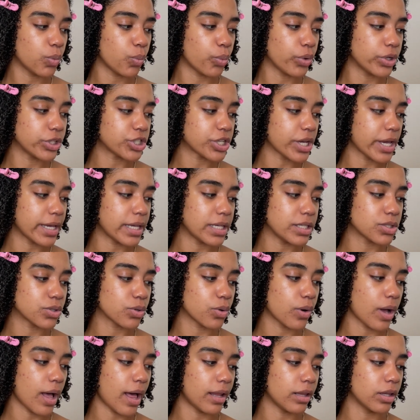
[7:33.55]
Witch
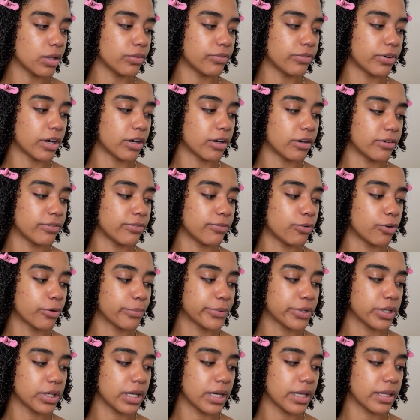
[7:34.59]
Hazel Aloe Vera
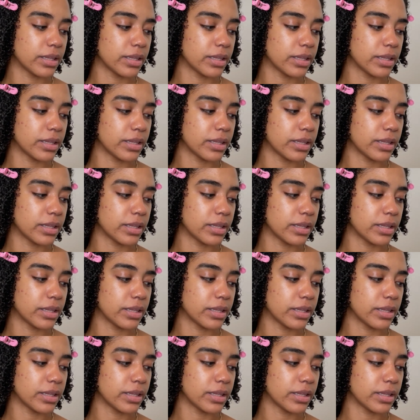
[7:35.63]
formula,